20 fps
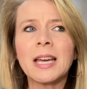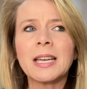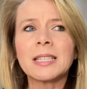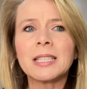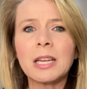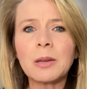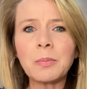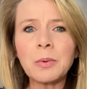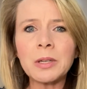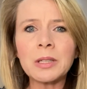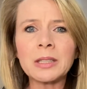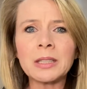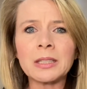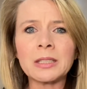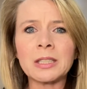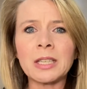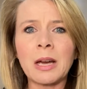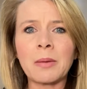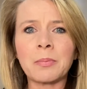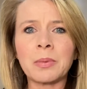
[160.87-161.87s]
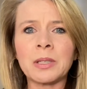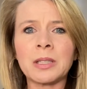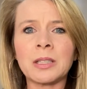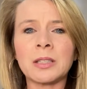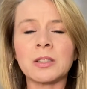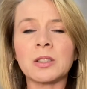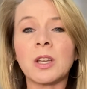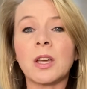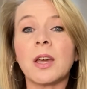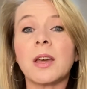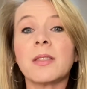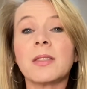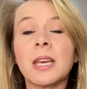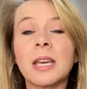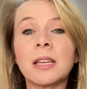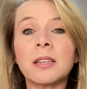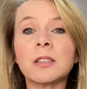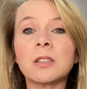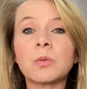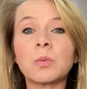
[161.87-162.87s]
Typically in Japanese,
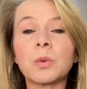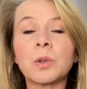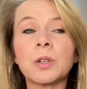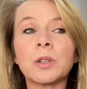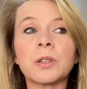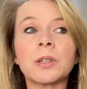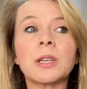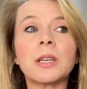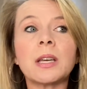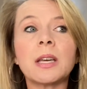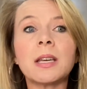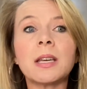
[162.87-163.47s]
things were